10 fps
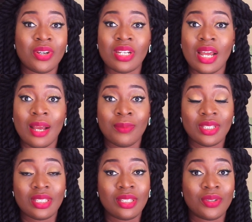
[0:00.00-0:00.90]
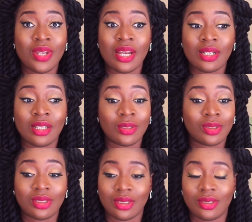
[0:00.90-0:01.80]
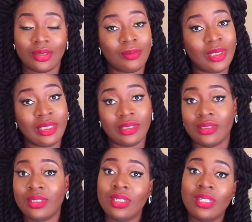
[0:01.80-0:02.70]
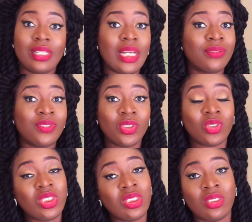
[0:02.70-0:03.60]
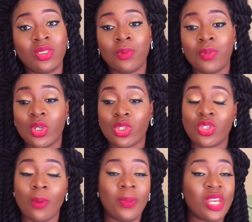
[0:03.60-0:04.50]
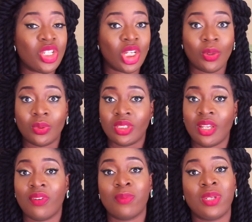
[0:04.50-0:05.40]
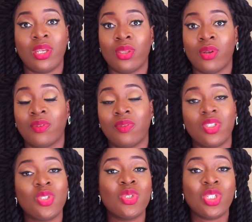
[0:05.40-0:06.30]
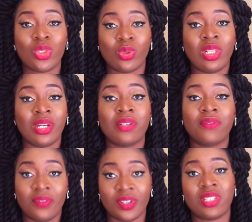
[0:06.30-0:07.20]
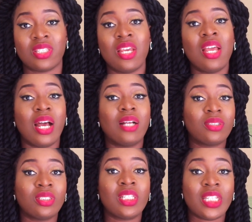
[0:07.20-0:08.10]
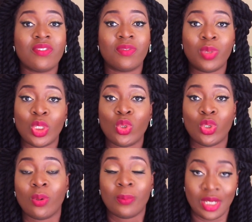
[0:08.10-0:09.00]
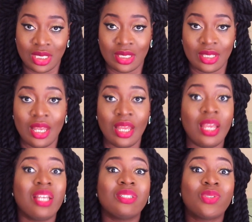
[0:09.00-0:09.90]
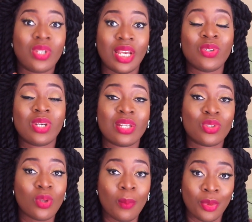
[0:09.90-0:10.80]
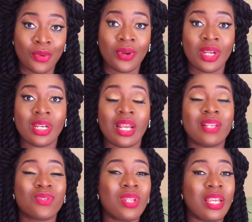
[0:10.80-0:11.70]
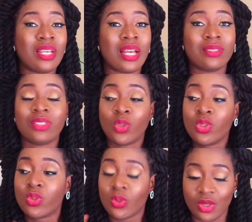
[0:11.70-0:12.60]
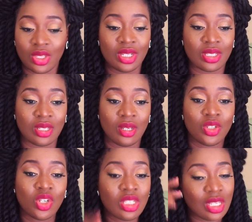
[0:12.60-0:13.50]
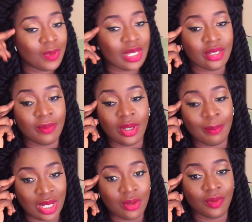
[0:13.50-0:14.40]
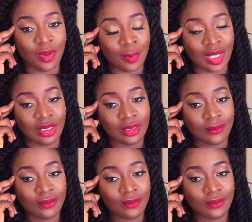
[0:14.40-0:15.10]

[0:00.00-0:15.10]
on that habit till you're an adult, then life will not easy because your paycheck will never be enough. You need to learn first how to live below your means so that you can stop borrowing and so that you can. Those two things, just keep that in the back of your mind.